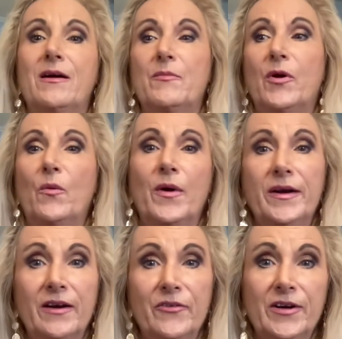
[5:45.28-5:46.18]
But
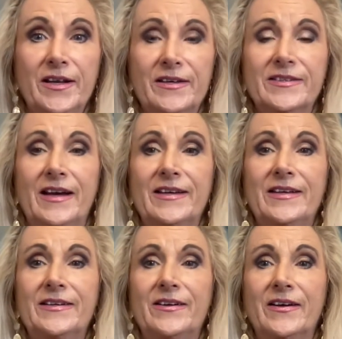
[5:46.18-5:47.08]
whatever it is, I
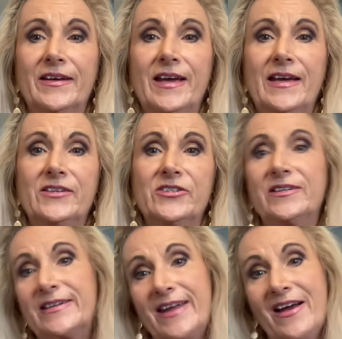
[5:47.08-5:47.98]
get it on occasion,
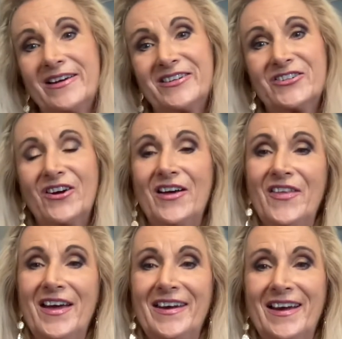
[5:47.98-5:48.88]
and now I can try
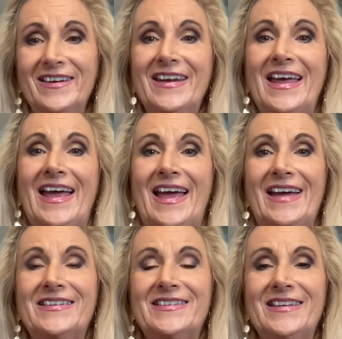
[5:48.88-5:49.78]
that out
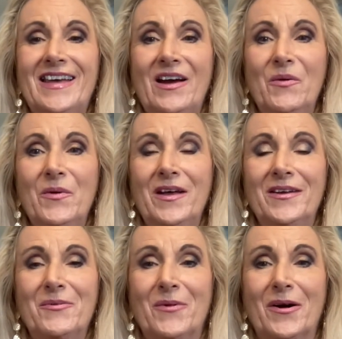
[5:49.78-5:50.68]
and see how well
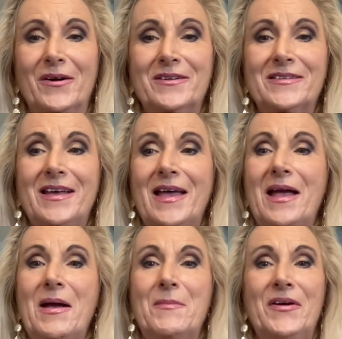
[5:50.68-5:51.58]
it works.
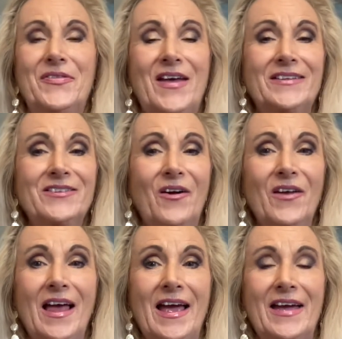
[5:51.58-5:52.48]
But that's
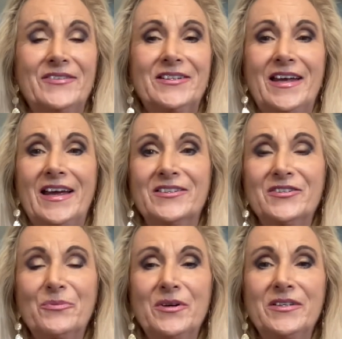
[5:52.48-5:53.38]
all I have today. I
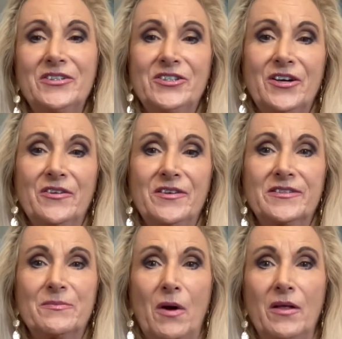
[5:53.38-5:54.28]
just wanted to share
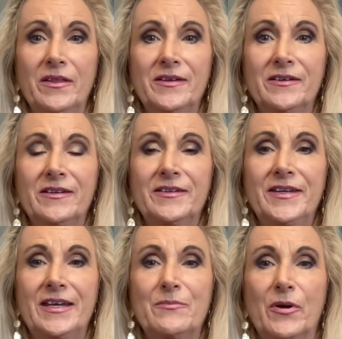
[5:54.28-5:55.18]
this small little
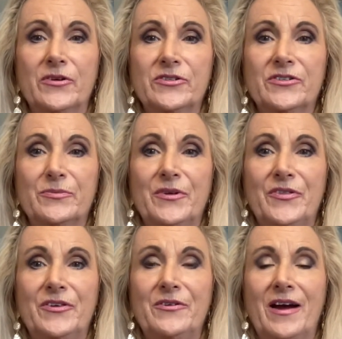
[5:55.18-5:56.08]
Clinique purchase
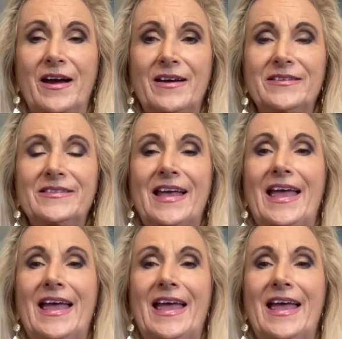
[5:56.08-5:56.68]
with you guys.